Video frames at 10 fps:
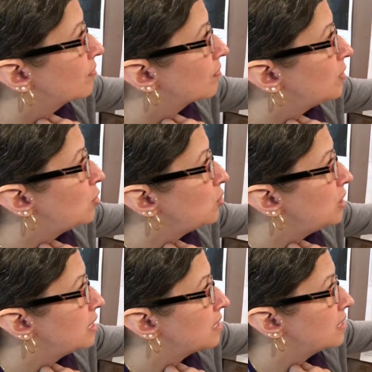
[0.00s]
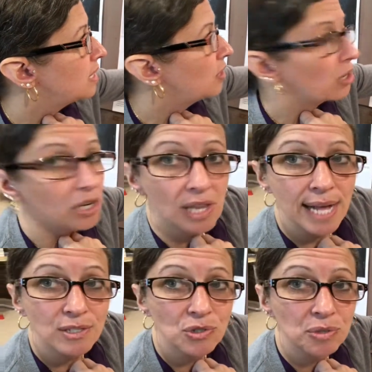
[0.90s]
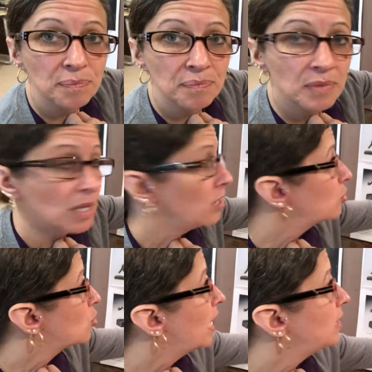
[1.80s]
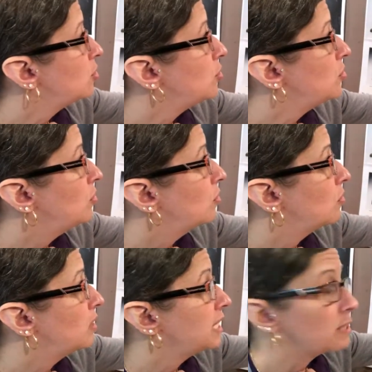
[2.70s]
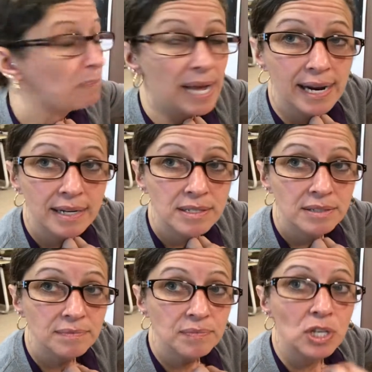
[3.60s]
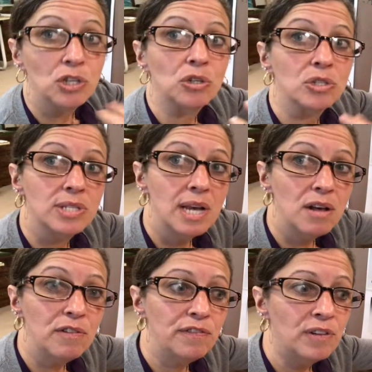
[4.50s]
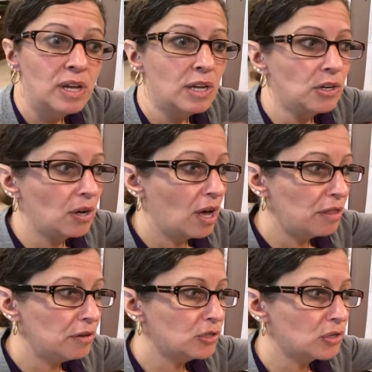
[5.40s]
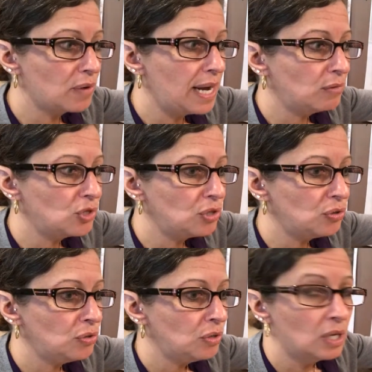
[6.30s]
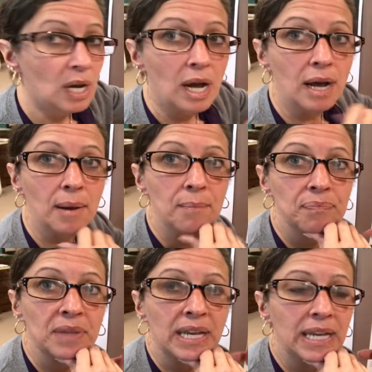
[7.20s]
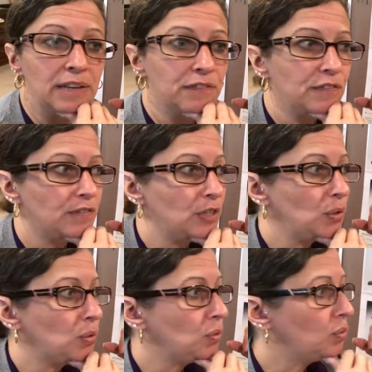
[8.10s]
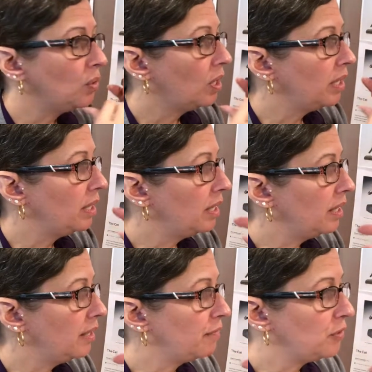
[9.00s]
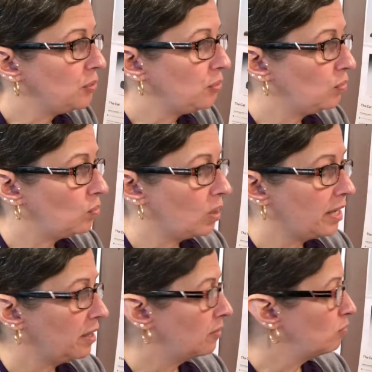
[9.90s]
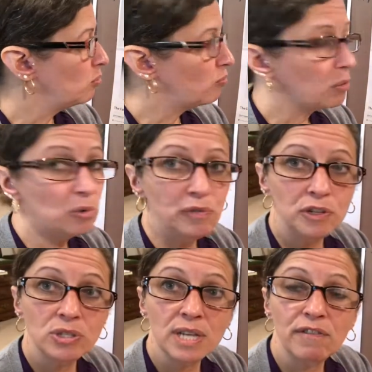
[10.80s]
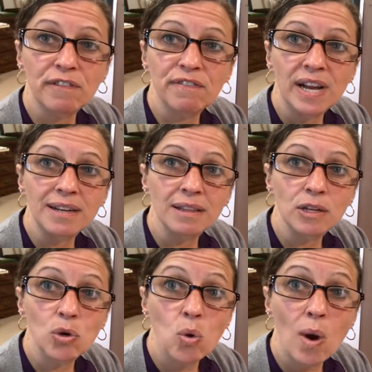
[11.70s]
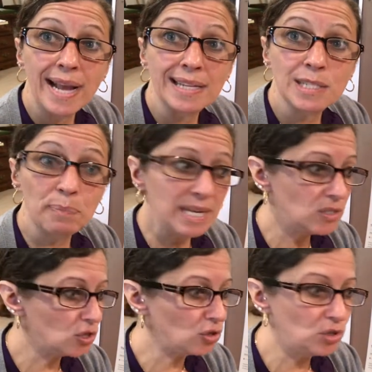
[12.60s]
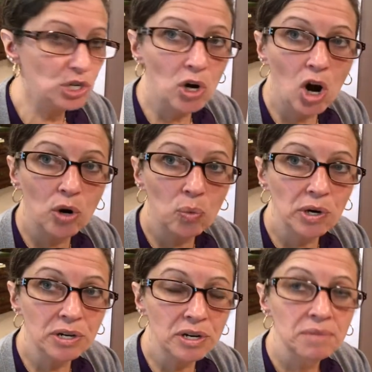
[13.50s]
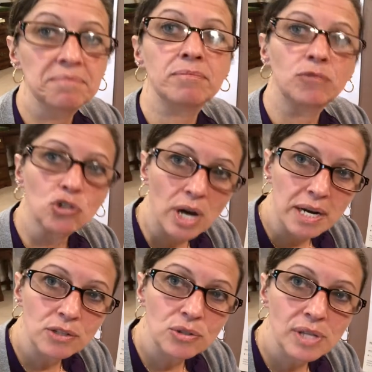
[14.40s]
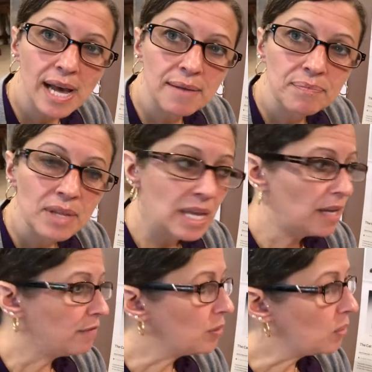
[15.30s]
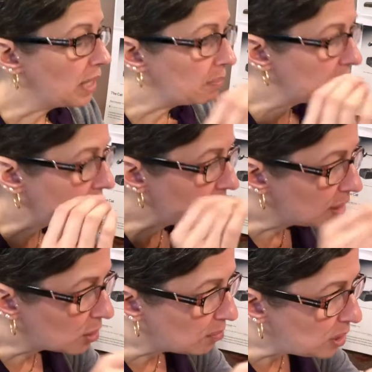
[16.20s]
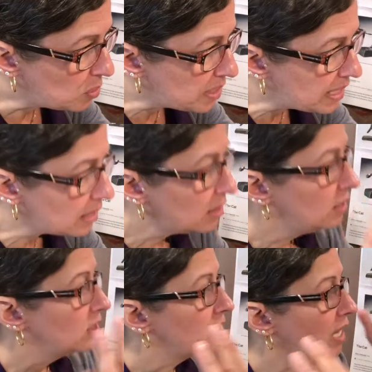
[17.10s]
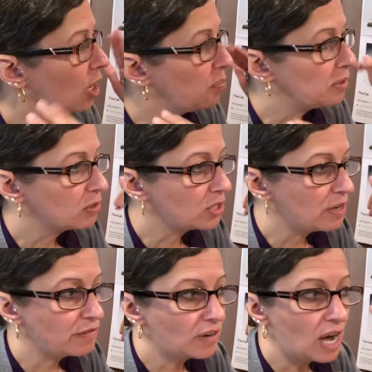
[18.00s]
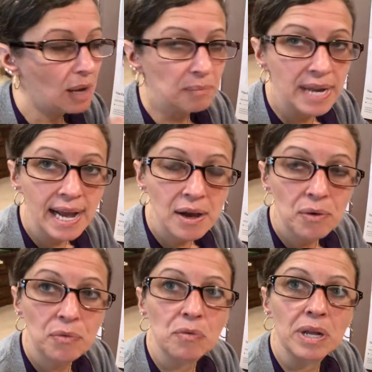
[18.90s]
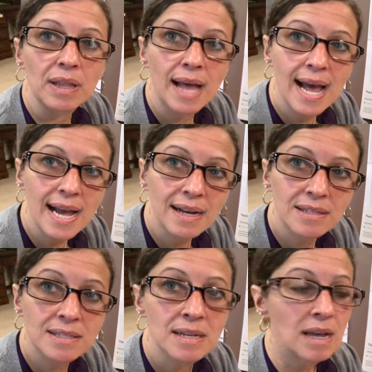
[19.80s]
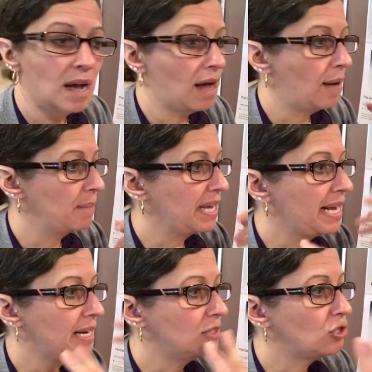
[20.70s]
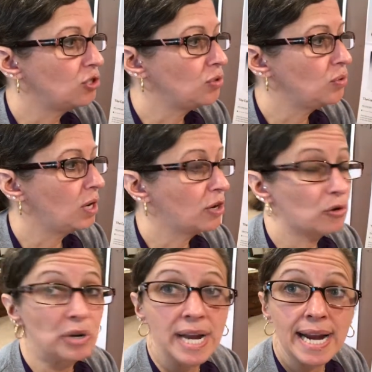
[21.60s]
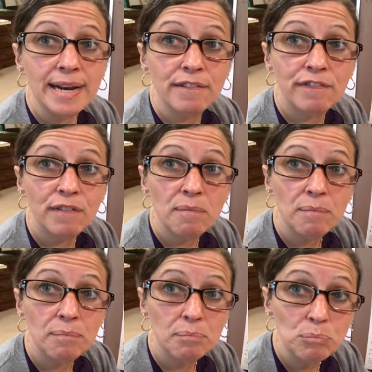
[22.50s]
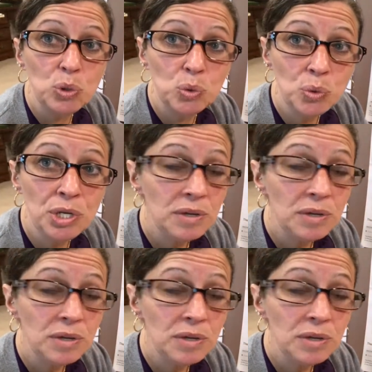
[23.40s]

do this in our classroom. Try to respect yourself, others around you. If you want to remove yourself and find a little quiet space to do your artwork, try to do that. If you want to play a little music to help yourself calm down, relax, get into a creative mood,